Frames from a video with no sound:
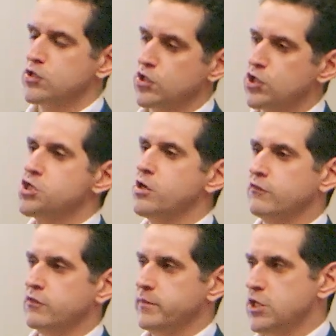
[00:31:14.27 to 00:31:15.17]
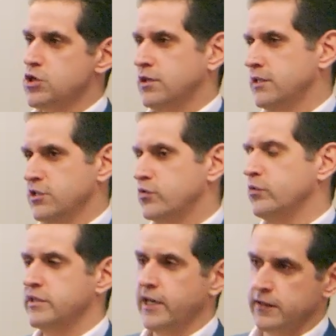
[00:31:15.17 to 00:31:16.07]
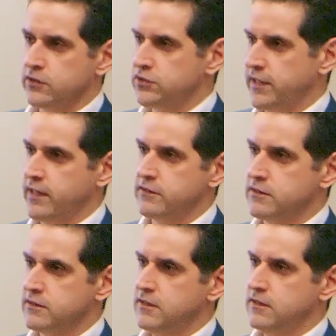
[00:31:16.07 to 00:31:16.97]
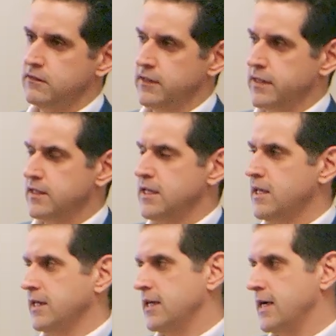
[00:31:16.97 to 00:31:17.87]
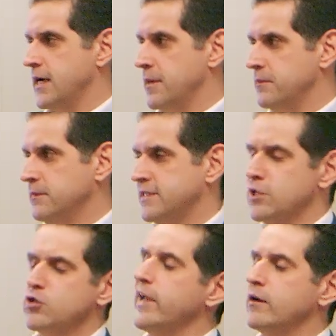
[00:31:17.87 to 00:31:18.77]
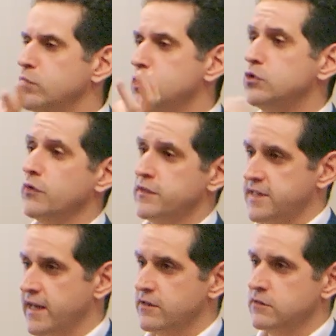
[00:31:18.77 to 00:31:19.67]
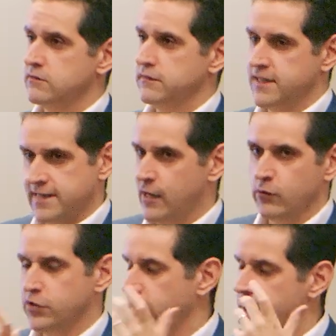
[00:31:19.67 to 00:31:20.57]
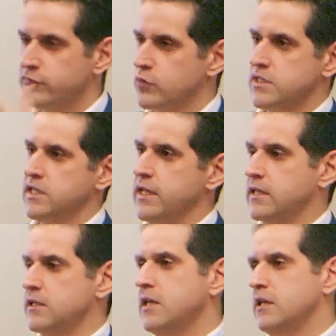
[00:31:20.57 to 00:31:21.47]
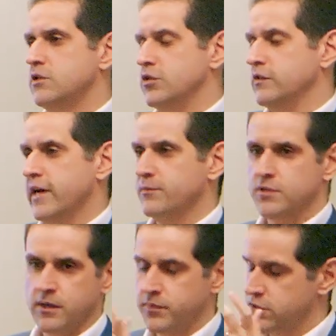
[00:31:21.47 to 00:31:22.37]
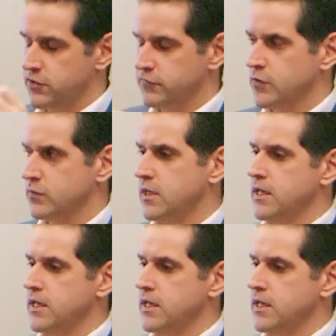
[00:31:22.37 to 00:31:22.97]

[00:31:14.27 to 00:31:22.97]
are going to share information is through a technical standard, right? Essentially like a Bluetooth standard. That's how your headphones connect to your laptop and to your phone.